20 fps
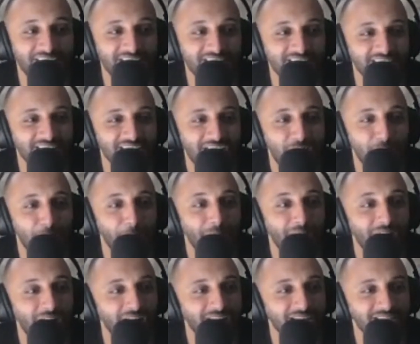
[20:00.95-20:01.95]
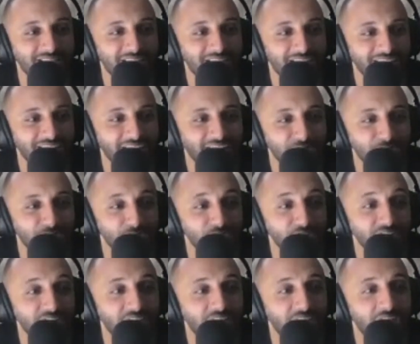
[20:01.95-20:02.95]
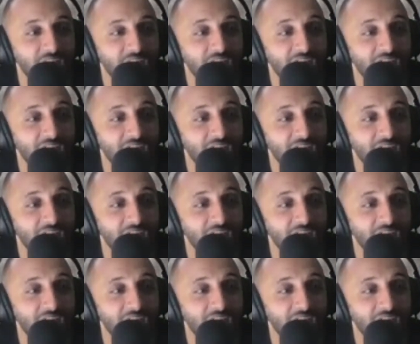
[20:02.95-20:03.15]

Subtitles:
Can Zidane pass Gasperini?